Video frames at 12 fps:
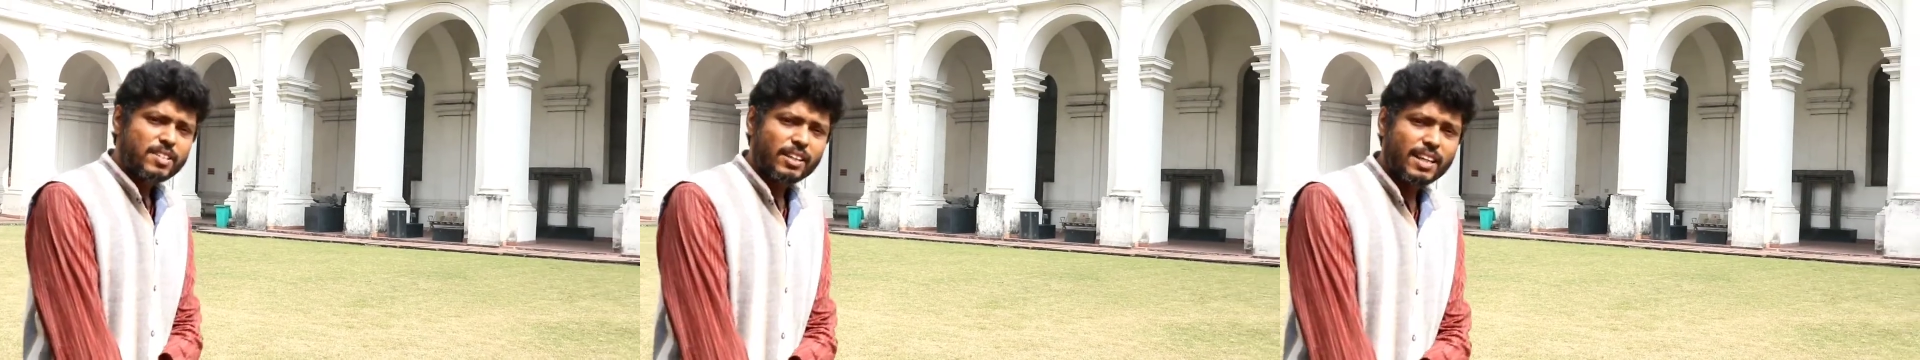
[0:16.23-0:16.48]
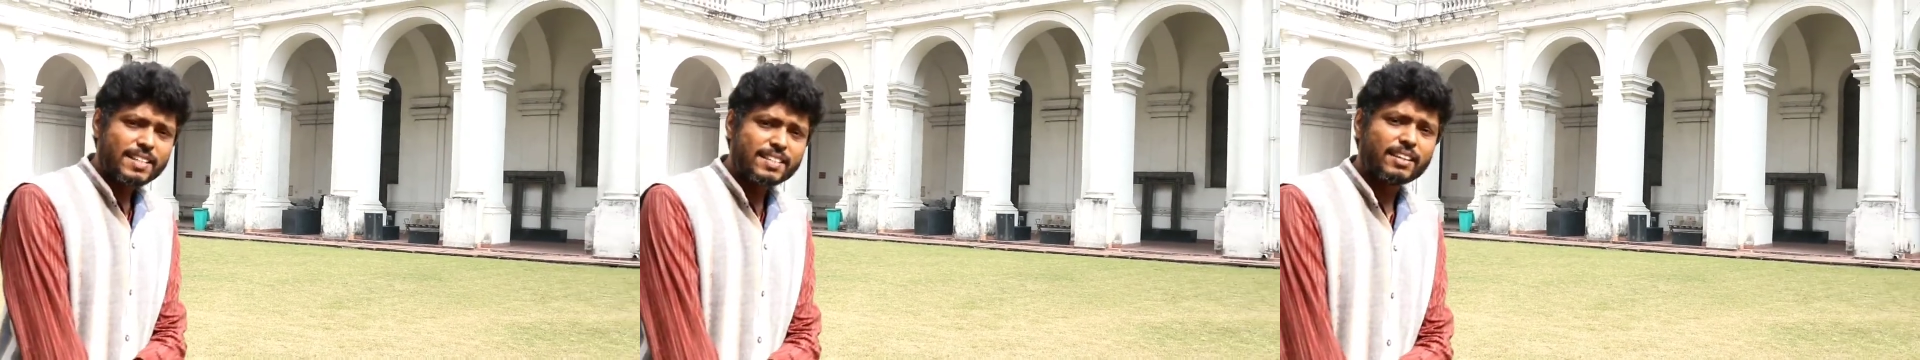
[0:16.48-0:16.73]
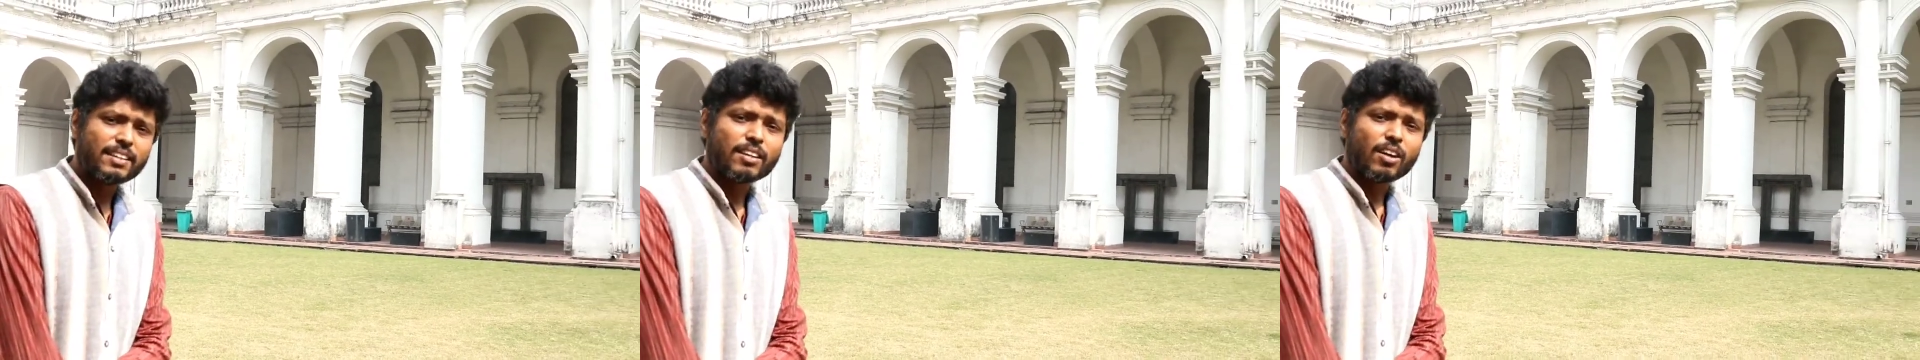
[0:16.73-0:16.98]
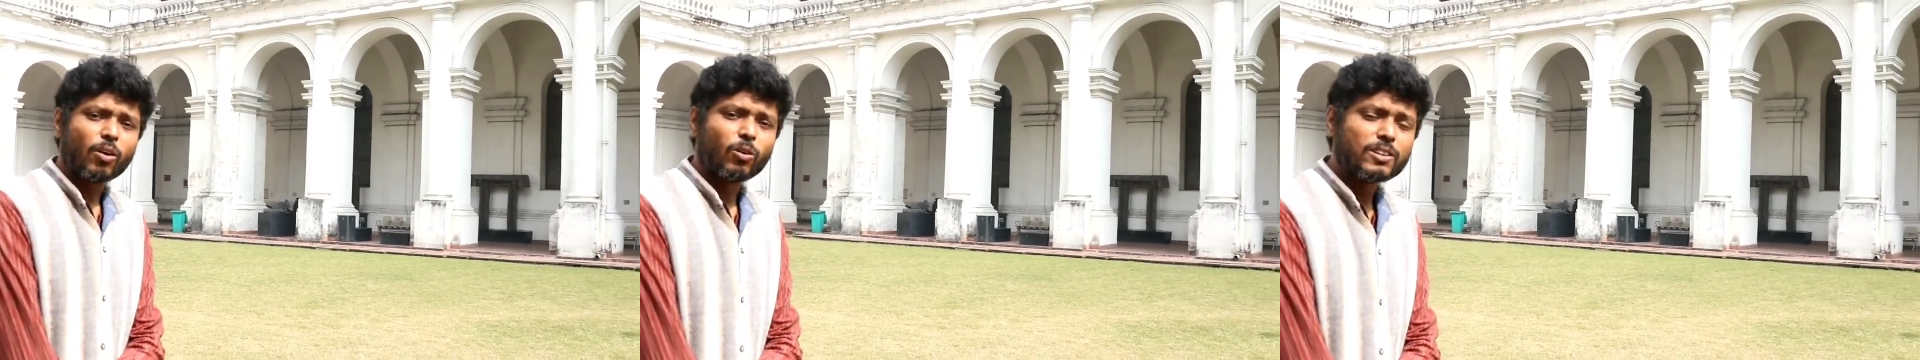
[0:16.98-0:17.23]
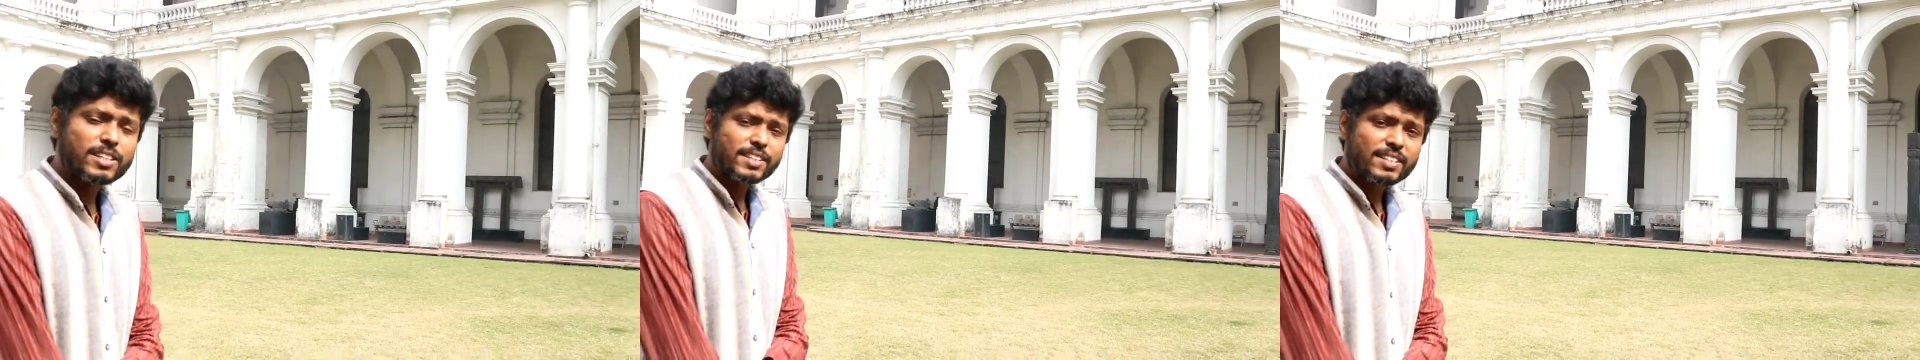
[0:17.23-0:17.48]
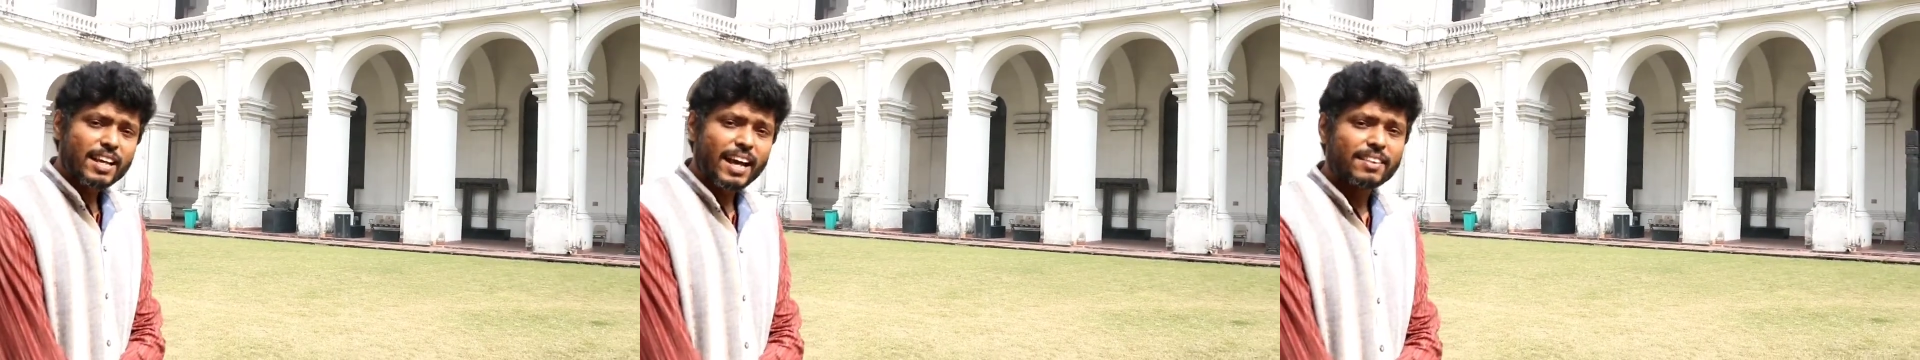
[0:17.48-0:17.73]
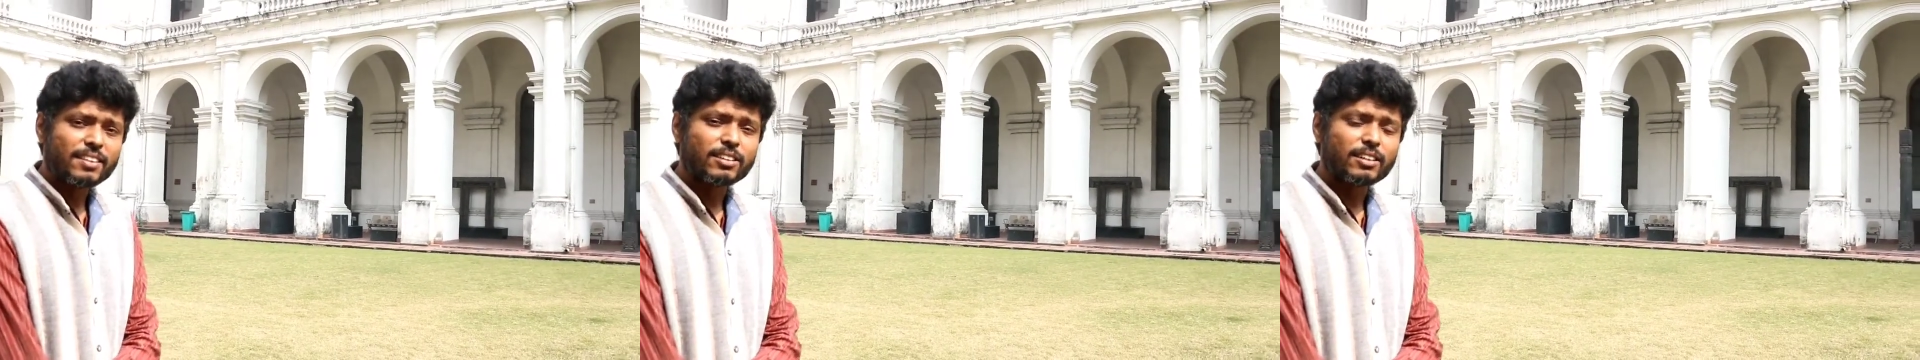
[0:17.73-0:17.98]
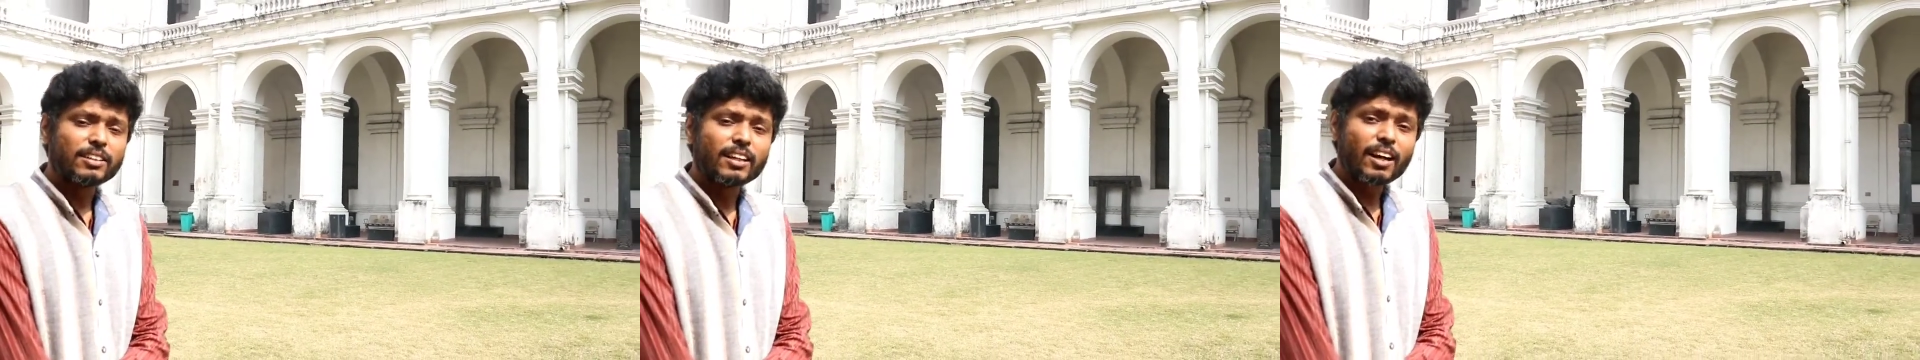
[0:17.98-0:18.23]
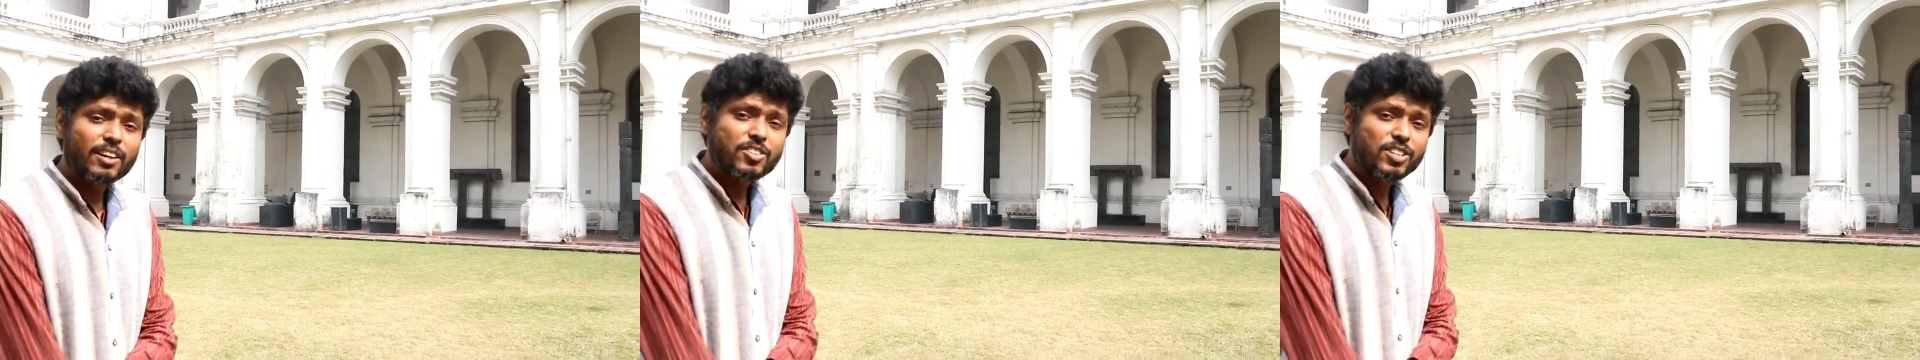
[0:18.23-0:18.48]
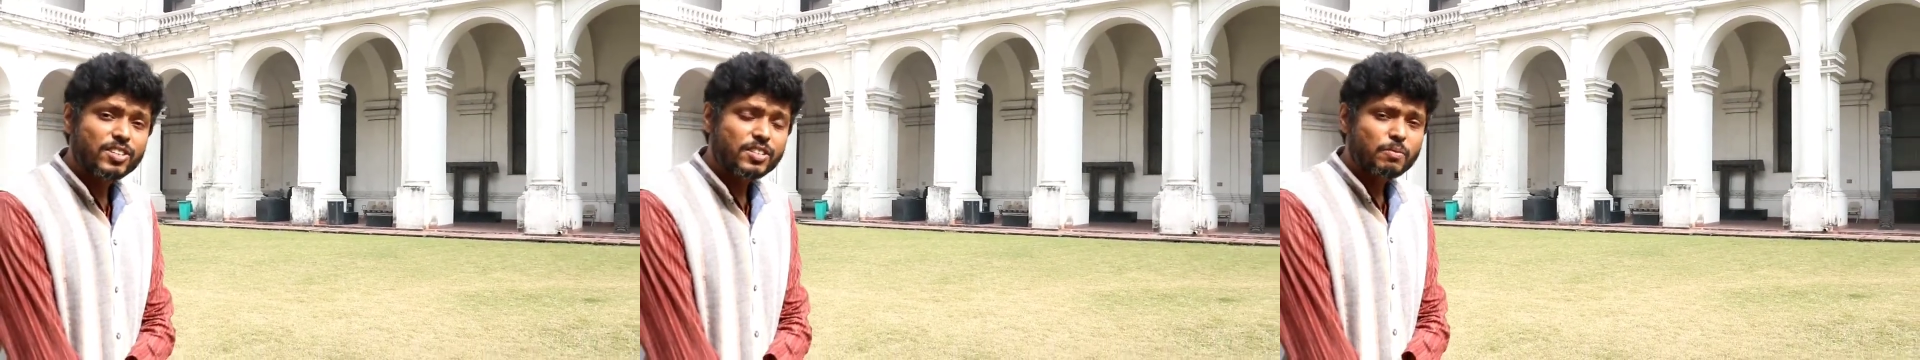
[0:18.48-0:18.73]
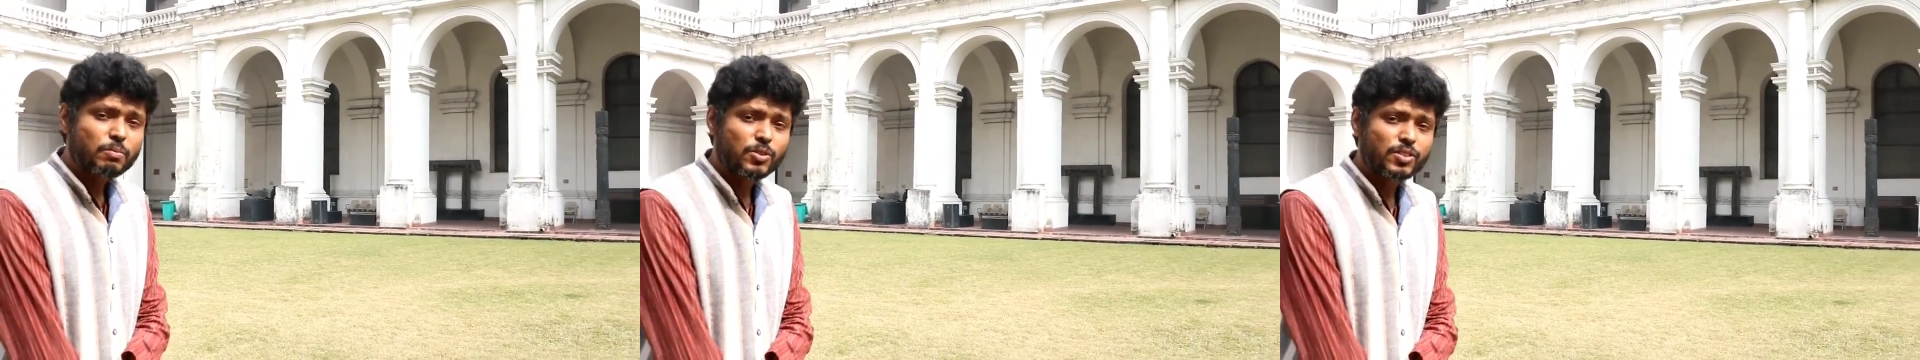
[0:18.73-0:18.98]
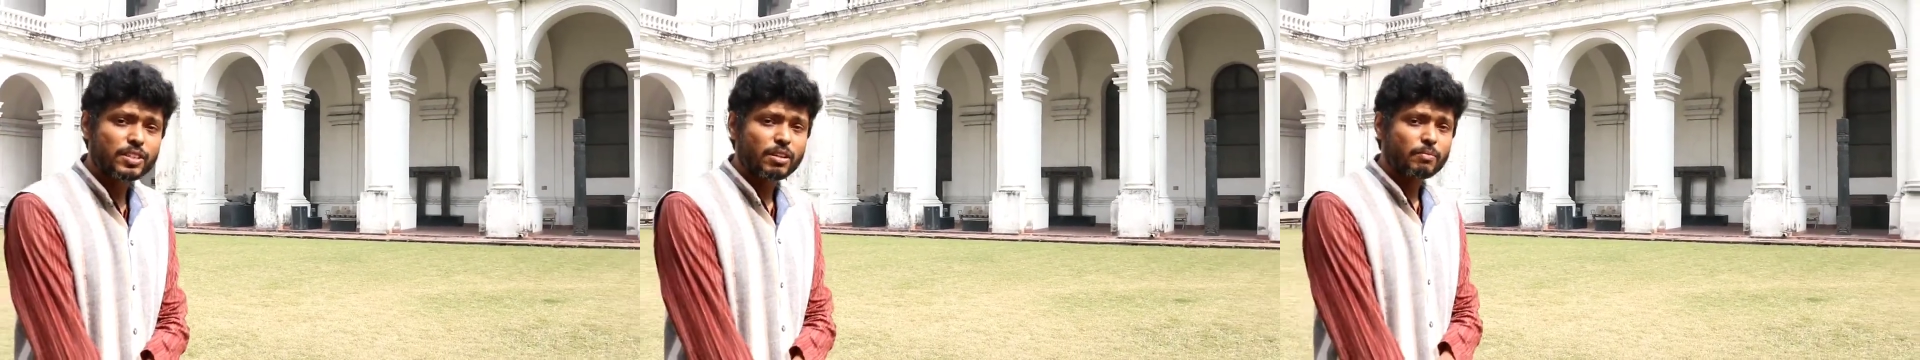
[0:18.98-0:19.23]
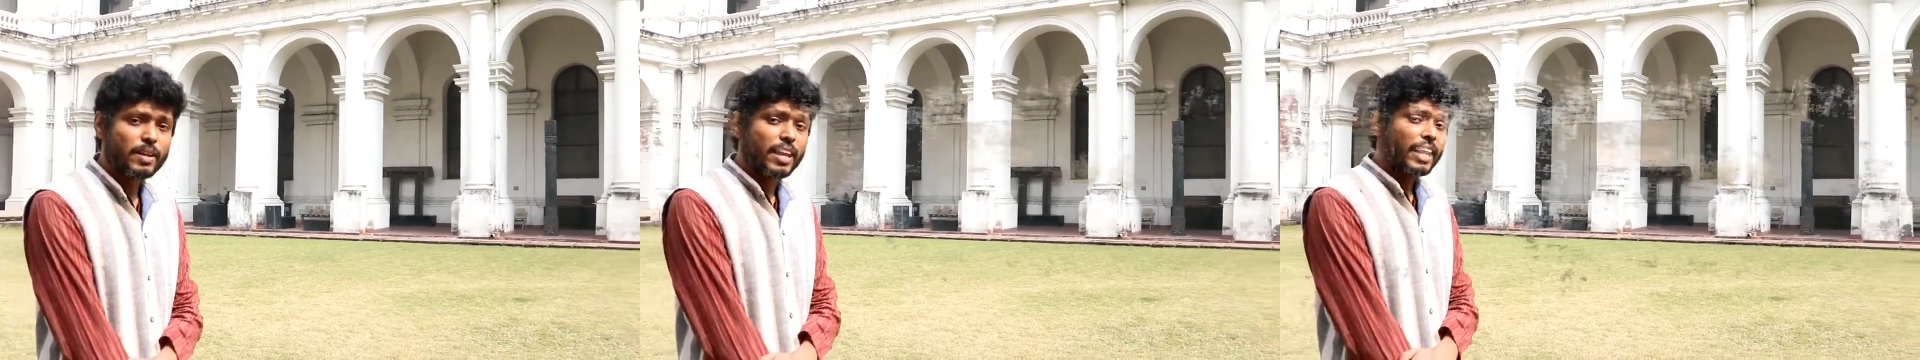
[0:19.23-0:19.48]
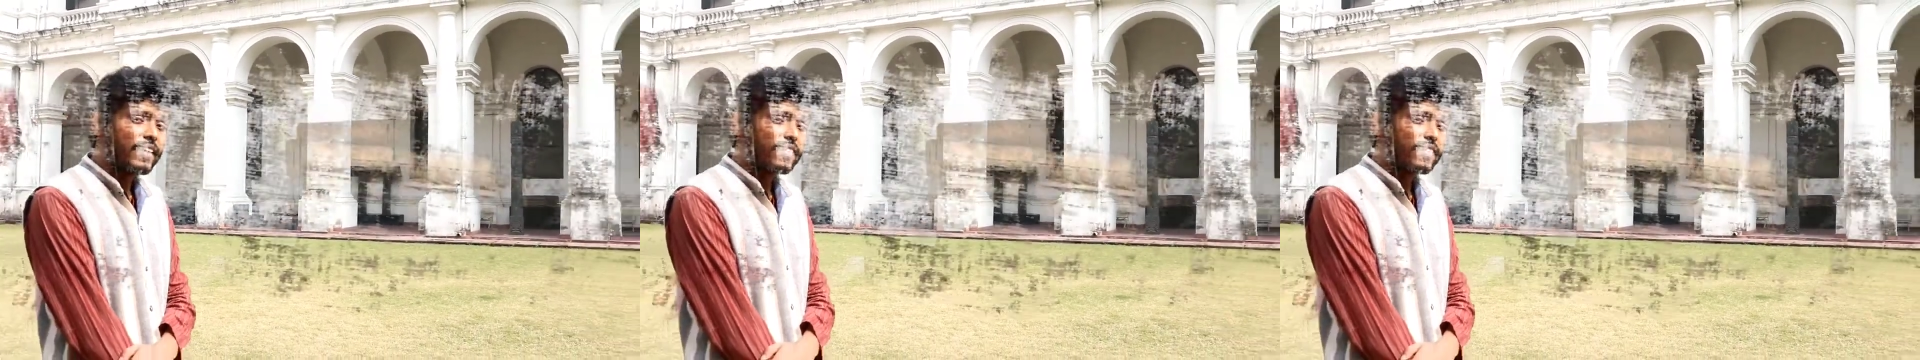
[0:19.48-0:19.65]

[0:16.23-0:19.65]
and easily the oldest and the largest museum